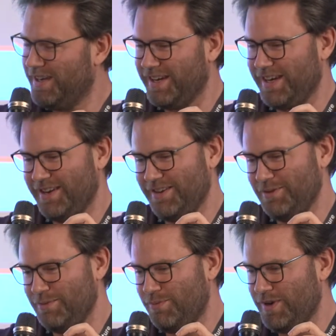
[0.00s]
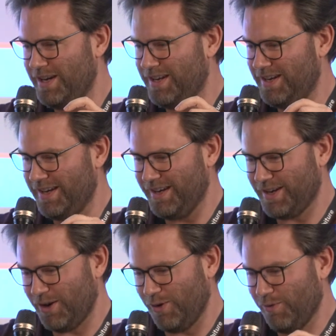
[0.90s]
And really, like,
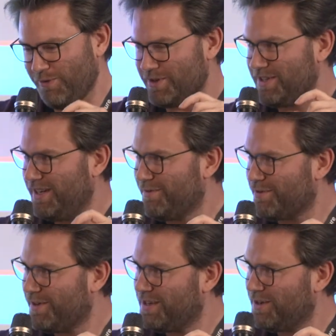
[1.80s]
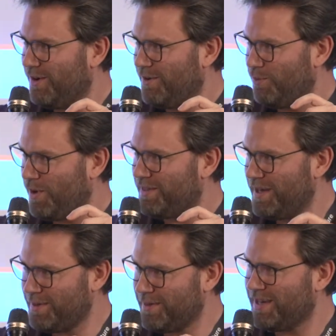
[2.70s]
over delivering on what they
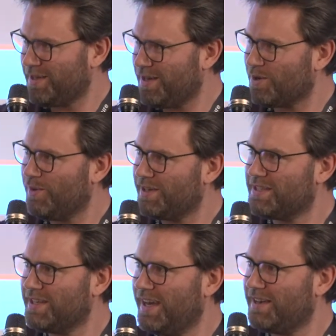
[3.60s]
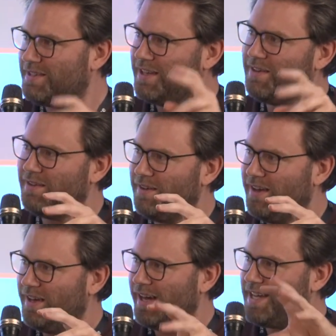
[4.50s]
think they're going to get in
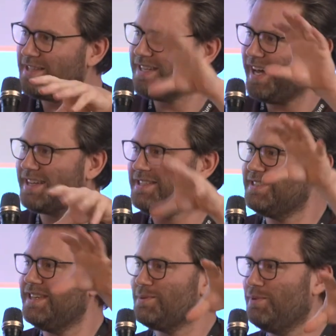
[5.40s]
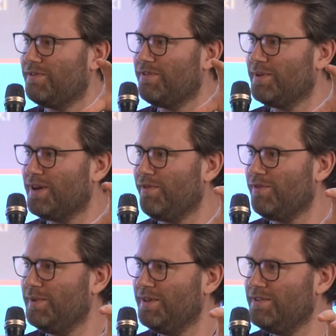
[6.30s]
as a tax assessment from the
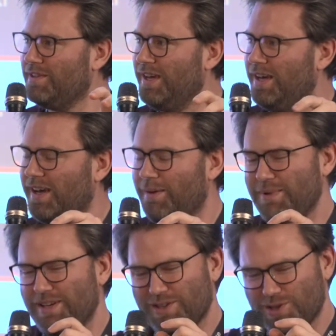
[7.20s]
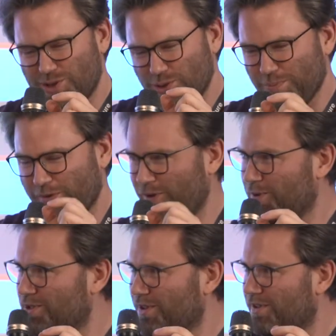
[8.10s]
government, and being super
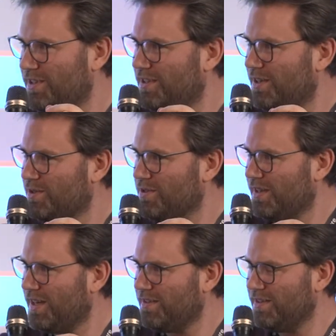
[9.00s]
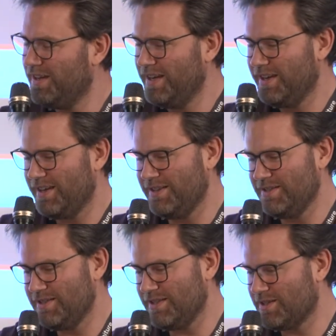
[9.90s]
focused on the details of that
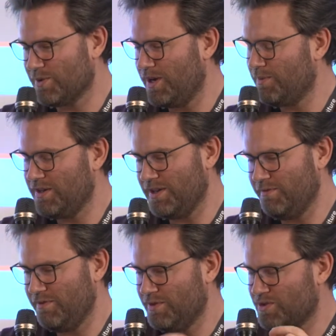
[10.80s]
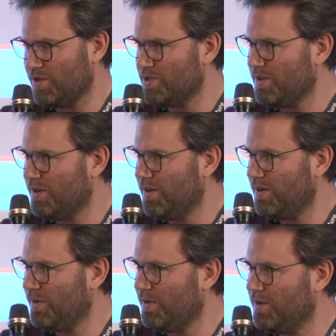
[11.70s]
is a great way to influence trust on
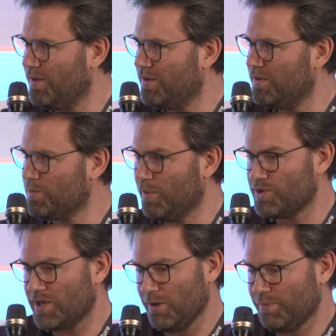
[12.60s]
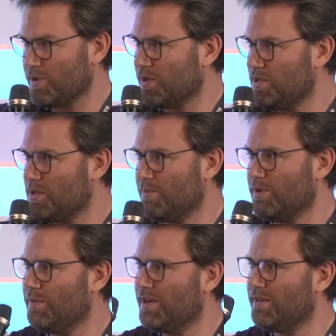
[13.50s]
a small scale per customer,
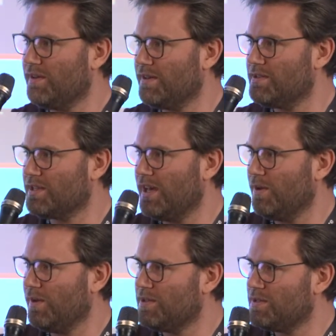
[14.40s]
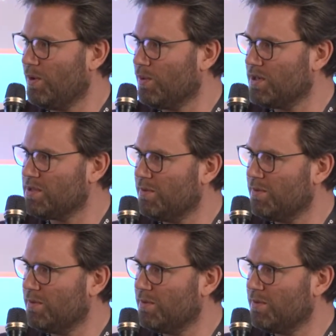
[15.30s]
but at scale, it's the whole customer